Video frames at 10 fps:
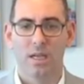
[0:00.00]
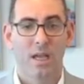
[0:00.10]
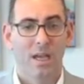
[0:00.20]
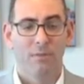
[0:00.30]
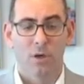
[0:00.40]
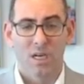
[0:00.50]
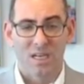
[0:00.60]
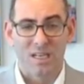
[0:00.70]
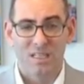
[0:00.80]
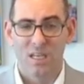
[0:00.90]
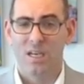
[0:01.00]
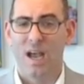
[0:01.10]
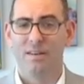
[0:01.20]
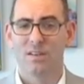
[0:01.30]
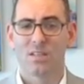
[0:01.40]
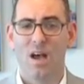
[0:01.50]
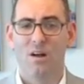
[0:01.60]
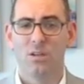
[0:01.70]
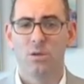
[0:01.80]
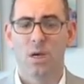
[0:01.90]
If we're going to continue to have a
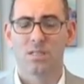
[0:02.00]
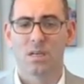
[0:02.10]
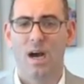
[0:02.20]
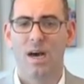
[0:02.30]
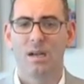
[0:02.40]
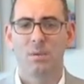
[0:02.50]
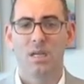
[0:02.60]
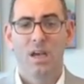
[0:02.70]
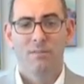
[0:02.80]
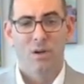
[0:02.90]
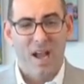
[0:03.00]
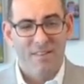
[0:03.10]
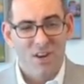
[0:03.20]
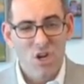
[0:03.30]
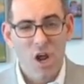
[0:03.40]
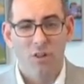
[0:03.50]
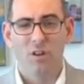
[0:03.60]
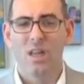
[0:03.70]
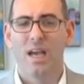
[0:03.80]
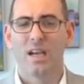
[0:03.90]
solid U.S. economy, we're going to have another
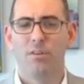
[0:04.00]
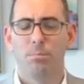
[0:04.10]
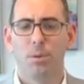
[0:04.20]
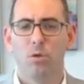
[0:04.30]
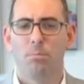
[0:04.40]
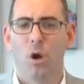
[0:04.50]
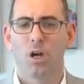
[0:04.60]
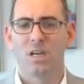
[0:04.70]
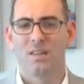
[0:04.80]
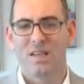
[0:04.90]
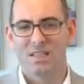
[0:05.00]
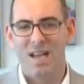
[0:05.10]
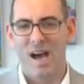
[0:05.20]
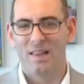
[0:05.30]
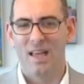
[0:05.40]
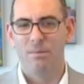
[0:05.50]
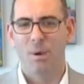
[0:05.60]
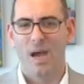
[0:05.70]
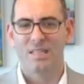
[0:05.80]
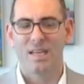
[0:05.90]
leg of a bull market that's not led
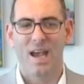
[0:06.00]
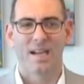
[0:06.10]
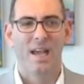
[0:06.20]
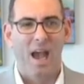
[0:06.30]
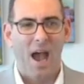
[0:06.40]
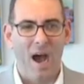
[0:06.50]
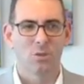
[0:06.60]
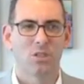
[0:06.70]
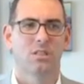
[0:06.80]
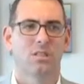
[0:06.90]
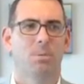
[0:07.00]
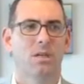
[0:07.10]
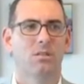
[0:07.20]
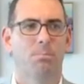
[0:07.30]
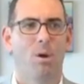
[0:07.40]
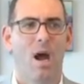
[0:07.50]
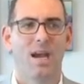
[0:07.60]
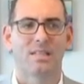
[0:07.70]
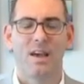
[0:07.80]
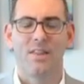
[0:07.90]
by tech. Housing's the big
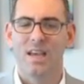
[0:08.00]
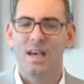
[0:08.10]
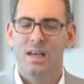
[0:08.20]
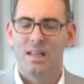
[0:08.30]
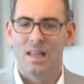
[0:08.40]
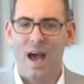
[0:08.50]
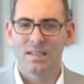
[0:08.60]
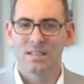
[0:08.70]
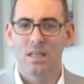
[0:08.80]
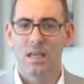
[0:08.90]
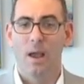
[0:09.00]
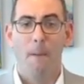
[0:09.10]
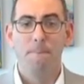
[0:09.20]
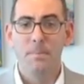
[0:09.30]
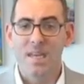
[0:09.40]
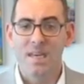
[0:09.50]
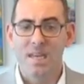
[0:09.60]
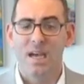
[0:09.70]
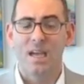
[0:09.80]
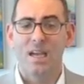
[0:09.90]
surprise. I think, lastly,
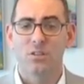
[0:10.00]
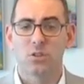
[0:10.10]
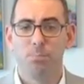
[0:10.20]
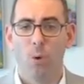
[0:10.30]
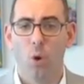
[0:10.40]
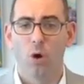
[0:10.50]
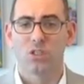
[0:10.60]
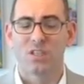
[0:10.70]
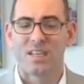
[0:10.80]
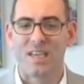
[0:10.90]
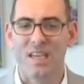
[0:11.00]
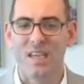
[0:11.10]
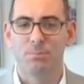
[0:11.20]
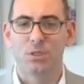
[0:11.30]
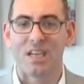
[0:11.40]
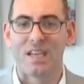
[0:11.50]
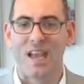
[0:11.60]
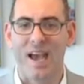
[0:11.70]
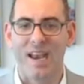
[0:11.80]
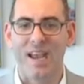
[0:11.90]
media and sports keeps
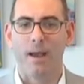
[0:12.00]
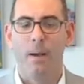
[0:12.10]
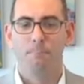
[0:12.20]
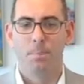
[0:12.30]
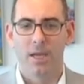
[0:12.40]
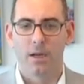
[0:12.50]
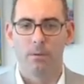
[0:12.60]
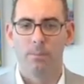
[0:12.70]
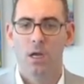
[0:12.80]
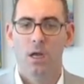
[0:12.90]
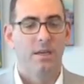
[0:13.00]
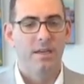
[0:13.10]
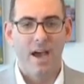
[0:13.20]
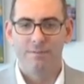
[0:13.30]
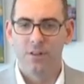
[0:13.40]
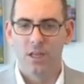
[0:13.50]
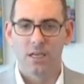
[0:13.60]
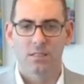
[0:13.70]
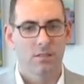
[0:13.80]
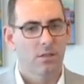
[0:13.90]
getting bigger.
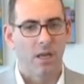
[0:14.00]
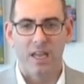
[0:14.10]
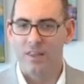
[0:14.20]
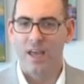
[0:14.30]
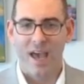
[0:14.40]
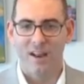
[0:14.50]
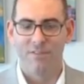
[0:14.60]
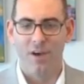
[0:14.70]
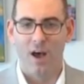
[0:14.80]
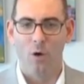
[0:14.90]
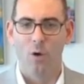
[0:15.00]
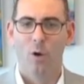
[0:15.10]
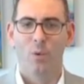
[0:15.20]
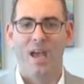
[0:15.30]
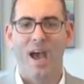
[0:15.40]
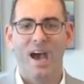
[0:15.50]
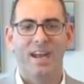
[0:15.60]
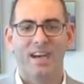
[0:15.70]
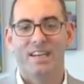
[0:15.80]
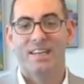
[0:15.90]
Netflix in the NFL. We had
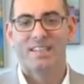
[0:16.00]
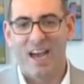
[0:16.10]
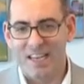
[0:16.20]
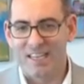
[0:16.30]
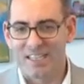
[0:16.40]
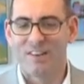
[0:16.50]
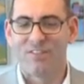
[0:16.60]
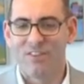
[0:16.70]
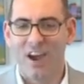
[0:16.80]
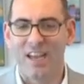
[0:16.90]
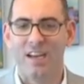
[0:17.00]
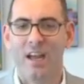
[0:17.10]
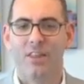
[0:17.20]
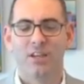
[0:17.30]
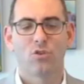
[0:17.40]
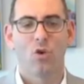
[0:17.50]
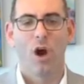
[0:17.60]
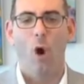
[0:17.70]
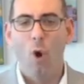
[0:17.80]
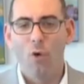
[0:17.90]
a Tyson fight that
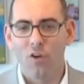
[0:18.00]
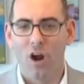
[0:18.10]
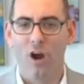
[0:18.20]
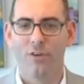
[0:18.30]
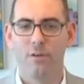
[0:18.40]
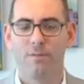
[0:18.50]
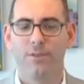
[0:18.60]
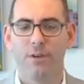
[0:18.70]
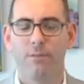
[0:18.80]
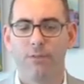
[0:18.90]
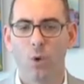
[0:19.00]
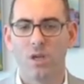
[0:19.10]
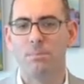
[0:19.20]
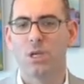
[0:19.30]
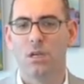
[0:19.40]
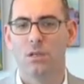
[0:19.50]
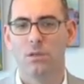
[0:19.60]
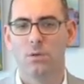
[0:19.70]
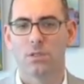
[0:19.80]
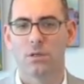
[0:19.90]
drawed over 140 million
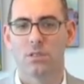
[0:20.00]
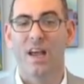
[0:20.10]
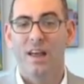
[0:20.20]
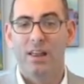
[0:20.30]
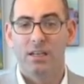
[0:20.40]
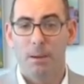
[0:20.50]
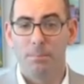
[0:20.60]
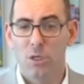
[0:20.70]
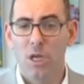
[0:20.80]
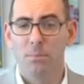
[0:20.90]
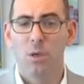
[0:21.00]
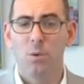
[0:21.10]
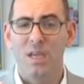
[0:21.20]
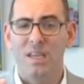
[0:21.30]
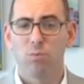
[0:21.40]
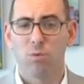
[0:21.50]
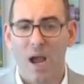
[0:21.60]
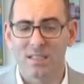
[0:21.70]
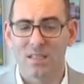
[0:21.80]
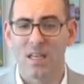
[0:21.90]
users. WWE
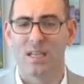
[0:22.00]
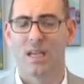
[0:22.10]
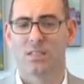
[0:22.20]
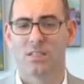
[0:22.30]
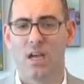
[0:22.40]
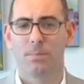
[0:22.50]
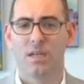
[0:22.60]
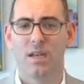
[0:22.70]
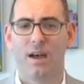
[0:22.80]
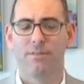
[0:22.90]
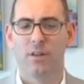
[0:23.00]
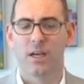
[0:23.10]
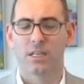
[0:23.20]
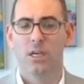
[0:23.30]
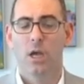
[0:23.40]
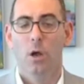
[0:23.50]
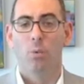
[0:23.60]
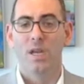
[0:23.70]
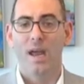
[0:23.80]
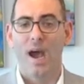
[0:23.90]
wrestling has come to Netflix.
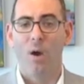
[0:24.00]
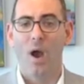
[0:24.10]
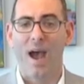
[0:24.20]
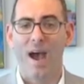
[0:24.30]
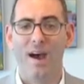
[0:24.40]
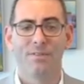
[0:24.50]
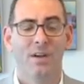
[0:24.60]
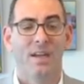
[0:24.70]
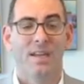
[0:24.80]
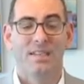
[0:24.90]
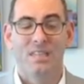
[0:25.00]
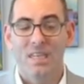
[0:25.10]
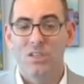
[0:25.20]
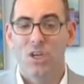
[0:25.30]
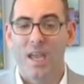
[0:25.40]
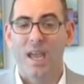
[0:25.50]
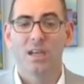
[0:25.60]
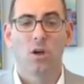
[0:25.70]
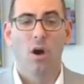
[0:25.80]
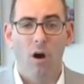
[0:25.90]
We now have
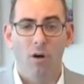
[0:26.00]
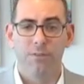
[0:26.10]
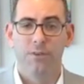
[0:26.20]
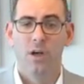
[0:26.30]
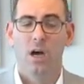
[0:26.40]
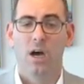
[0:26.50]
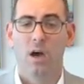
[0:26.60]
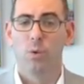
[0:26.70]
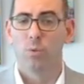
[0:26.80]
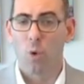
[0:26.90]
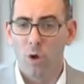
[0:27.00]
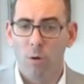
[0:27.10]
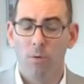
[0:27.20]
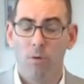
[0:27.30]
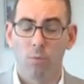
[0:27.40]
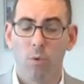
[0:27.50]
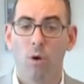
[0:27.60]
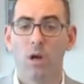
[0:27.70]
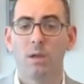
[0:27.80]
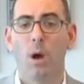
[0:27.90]
TGA Golf with
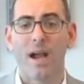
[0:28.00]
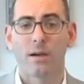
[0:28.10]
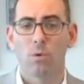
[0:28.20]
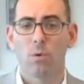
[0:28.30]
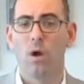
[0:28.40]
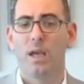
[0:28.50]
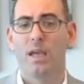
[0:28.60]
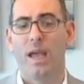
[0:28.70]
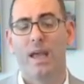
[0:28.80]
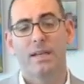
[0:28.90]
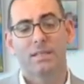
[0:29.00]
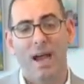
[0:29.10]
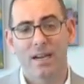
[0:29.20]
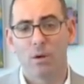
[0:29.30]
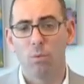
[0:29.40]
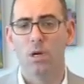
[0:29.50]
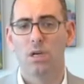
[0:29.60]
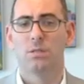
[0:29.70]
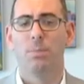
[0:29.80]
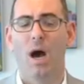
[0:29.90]
Rory McIlroy and Tiger
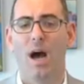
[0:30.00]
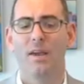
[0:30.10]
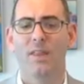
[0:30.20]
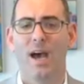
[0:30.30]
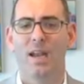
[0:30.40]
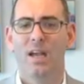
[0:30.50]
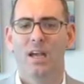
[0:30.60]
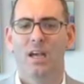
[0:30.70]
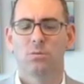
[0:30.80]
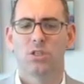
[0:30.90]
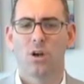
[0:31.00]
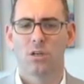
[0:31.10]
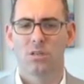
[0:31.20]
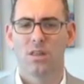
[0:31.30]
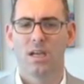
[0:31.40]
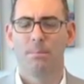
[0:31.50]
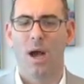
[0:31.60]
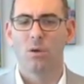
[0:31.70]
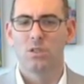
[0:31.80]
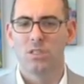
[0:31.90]
Woods behind that as we start to think
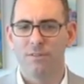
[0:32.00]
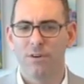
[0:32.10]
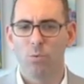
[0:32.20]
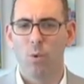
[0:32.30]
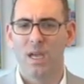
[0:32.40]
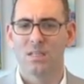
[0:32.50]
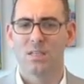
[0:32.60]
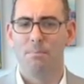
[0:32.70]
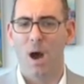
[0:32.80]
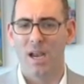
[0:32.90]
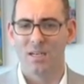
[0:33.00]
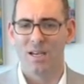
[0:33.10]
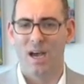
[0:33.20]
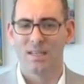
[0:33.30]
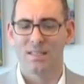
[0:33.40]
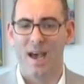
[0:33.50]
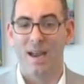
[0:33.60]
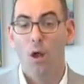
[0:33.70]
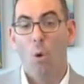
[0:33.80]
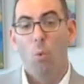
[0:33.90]
about different ways to monetize
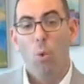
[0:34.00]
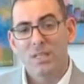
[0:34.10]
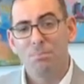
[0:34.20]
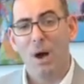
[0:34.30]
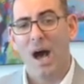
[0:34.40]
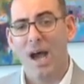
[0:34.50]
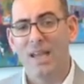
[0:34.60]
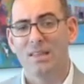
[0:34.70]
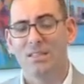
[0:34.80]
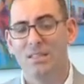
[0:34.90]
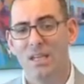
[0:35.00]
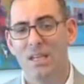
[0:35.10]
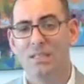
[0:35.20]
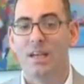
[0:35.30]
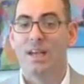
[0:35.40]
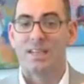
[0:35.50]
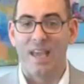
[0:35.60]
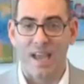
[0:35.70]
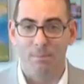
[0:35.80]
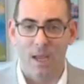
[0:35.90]
that. What's behind the scenes?
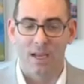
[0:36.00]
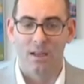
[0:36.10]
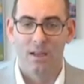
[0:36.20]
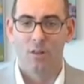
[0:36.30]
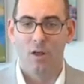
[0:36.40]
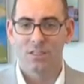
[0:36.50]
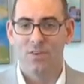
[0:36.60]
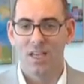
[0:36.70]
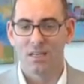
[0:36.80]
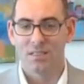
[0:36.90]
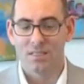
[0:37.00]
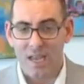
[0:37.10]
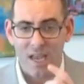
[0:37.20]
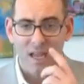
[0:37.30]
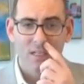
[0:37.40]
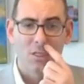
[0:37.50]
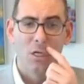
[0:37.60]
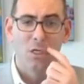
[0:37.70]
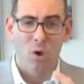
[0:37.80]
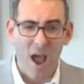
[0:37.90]
Gaming. Las Vegas Sands,
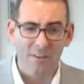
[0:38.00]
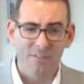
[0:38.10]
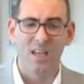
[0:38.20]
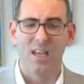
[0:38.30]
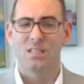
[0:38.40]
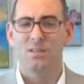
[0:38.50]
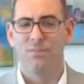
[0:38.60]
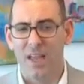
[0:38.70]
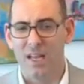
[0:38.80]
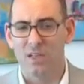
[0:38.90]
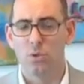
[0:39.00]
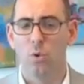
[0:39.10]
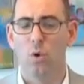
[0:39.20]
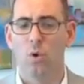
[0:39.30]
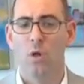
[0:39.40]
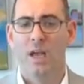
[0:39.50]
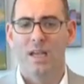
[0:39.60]
DraftKings, FanDuel.